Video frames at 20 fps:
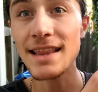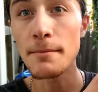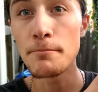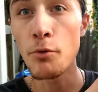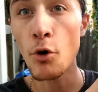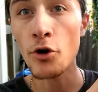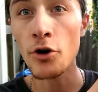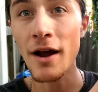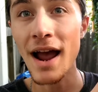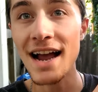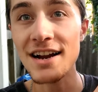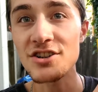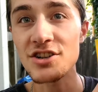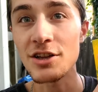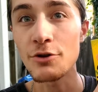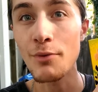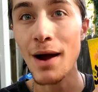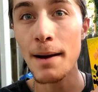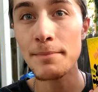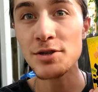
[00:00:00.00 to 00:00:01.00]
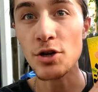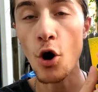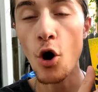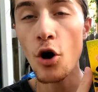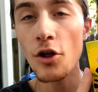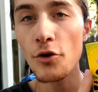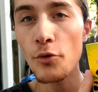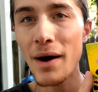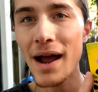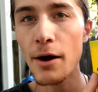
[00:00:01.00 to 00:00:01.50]
that border actually wraps
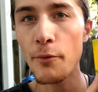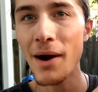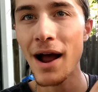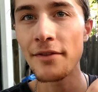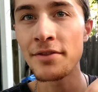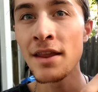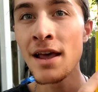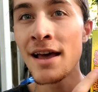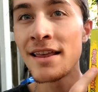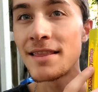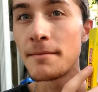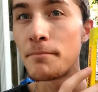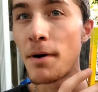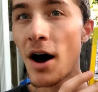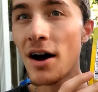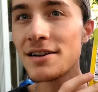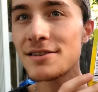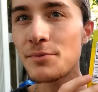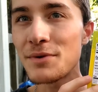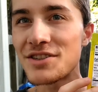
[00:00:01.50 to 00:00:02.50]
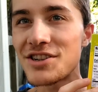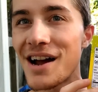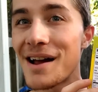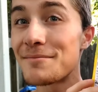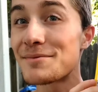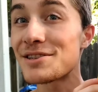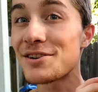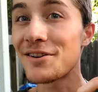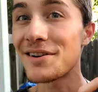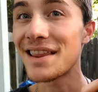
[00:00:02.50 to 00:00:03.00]
all the way around the box, which I
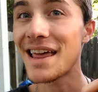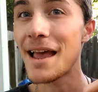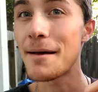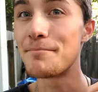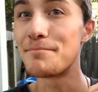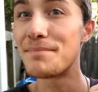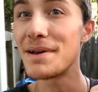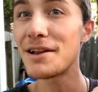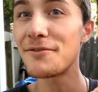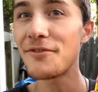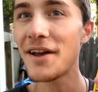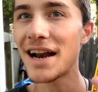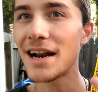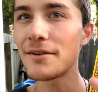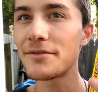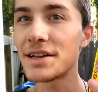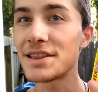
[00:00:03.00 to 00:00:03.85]
am certainly a big fan of.